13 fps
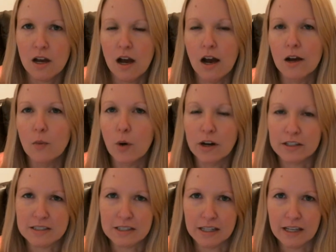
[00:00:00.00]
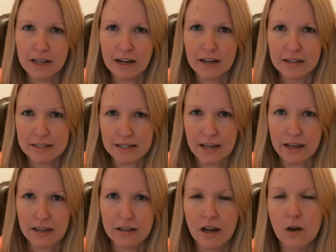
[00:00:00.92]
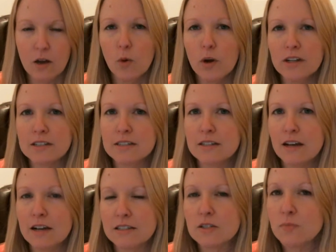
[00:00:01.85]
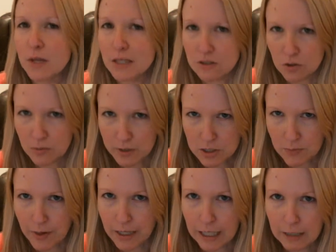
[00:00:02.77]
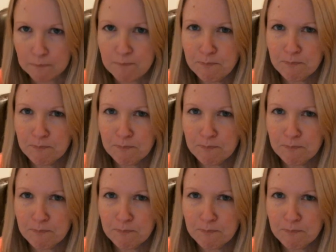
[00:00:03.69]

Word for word: I want us to get out of debt. I want us to not spend so much money.